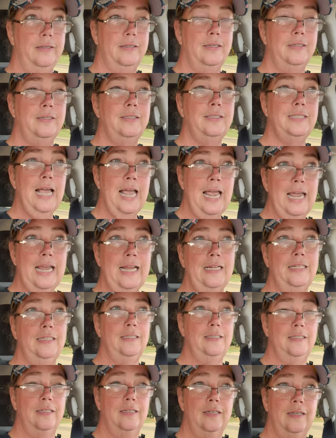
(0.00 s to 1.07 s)

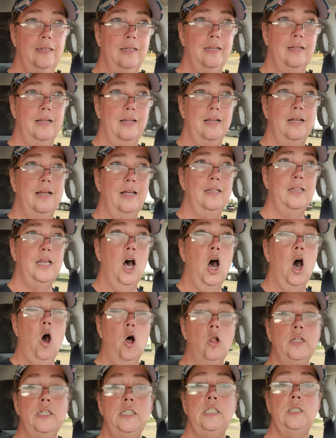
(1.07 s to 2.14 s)
Saints, the
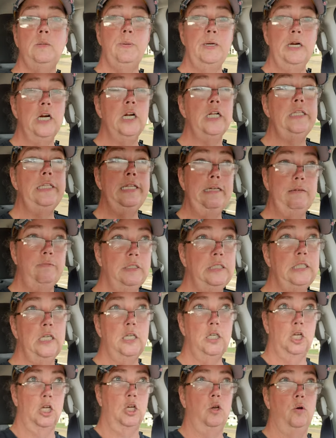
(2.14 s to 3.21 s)
Holy Spirit lives
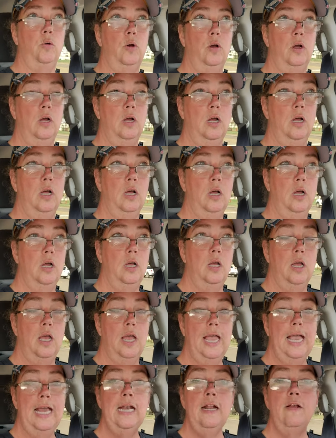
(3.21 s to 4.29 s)
in you.
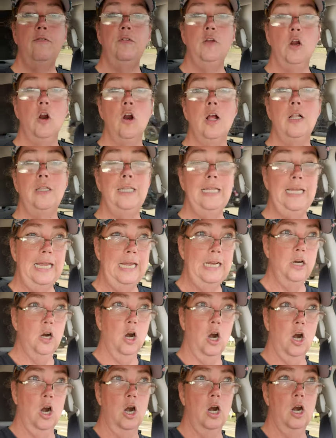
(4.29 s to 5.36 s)
And if you're a
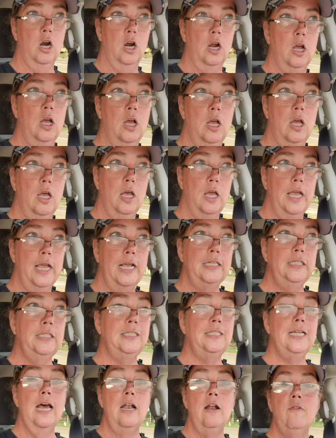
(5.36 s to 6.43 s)
leader,
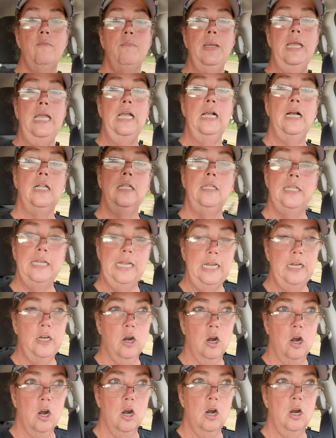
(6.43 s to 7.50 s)
instead of being a
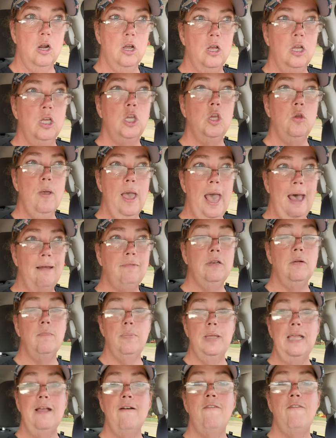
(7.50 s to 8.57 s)
leader, you have to
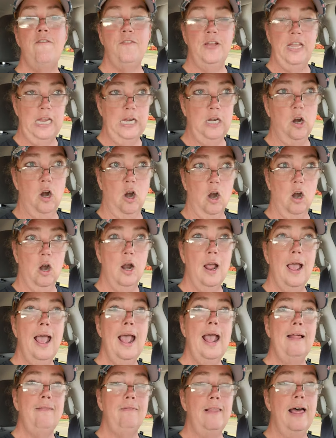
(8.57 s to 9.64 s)
be a feeder
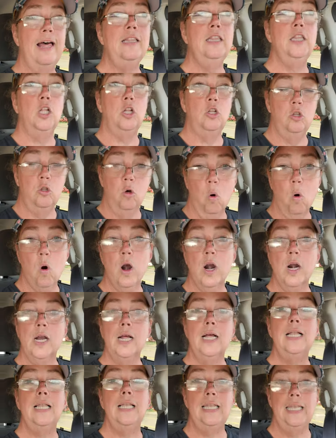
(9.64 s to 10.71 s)
and let the Lord
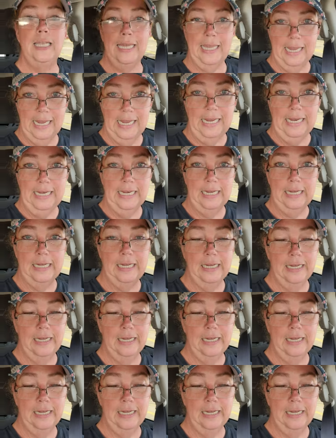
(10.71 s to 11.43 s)
lead.